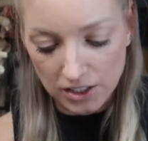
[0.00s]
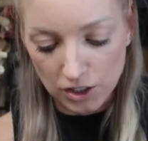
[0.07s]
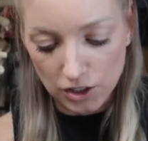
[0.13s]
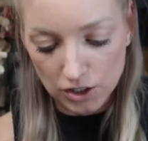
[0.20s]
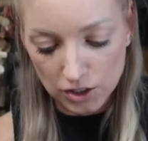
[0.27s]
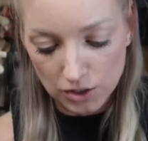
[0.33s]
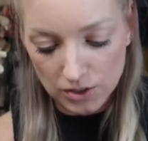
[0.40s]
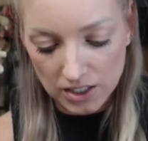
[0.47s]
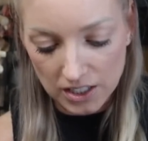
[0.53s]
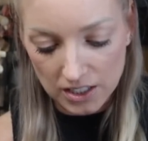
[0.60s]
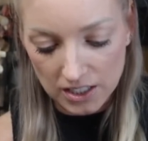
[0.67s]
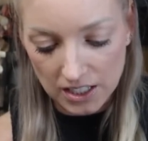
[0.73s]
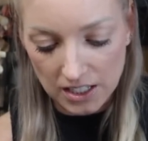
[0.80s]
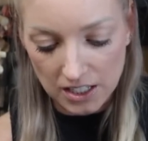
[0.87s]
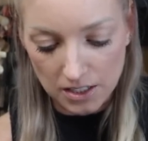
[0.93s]
The good news
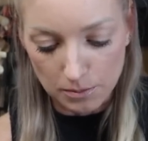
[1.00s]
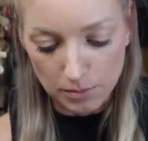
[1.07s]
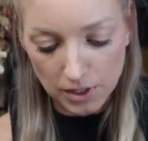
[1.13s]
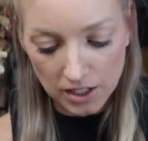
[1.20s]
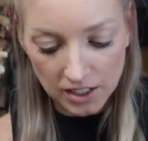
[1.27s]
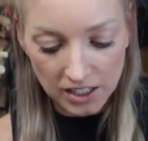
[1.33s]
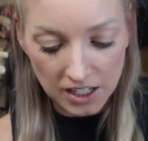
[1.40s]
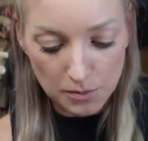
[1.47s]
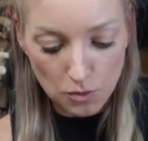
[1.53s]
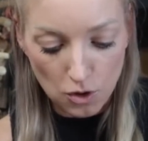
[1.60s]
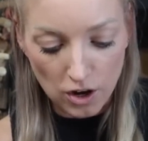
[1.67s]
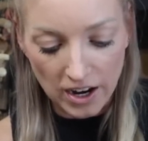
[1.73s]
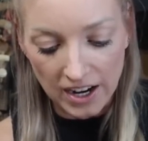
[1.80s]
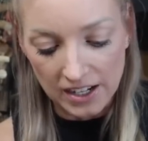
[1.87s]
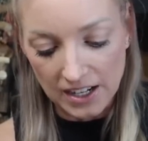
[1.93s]
is he doesn't pluck
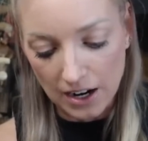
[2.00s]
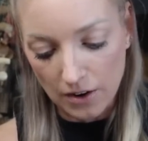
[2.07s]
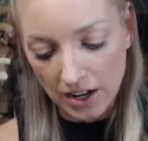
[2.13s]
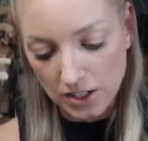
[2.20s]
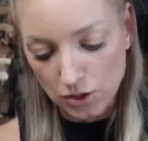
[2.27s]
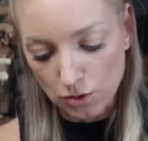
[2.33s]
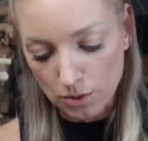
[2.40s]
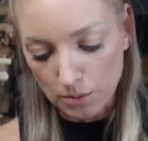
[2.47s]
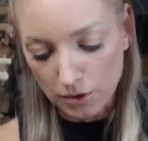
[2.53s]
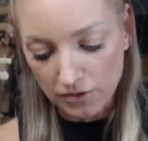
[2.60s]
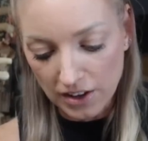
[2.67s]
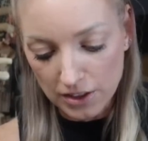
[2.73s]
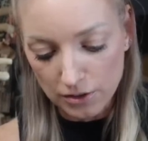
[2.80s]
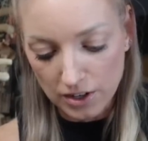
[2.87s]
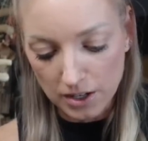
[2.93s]
anymore and now has normal
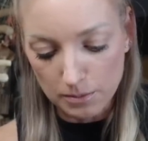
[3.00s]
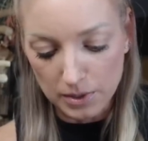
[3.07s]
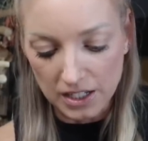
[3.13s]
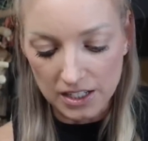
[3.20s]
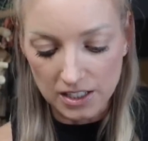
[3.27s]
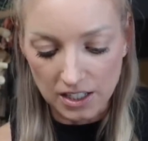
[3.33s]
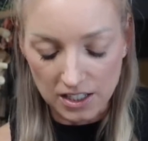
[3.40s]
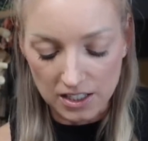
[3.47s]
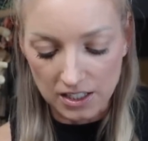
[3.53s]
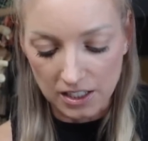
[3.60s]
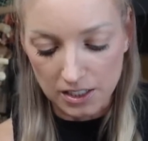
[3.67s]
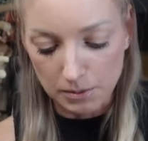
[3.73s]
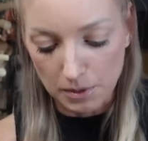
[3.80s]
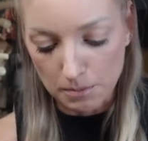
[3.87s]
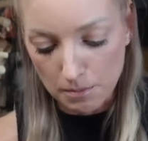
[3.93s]
feathering, but it does
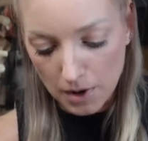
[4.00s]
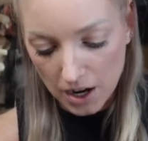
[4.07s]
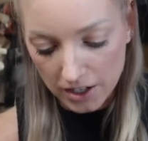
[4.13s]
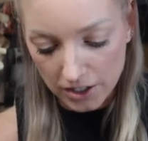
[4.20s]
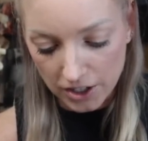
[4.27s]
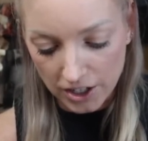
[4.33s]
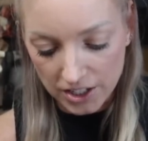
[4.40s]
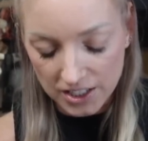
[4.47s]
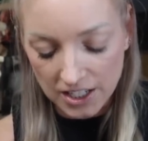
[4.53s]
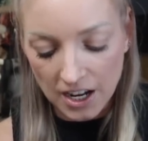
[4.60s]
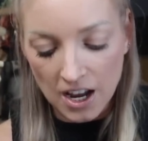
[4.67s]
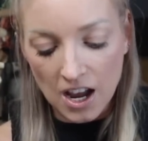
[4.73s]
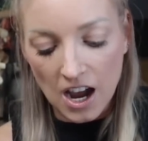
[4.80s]
need to be monitored.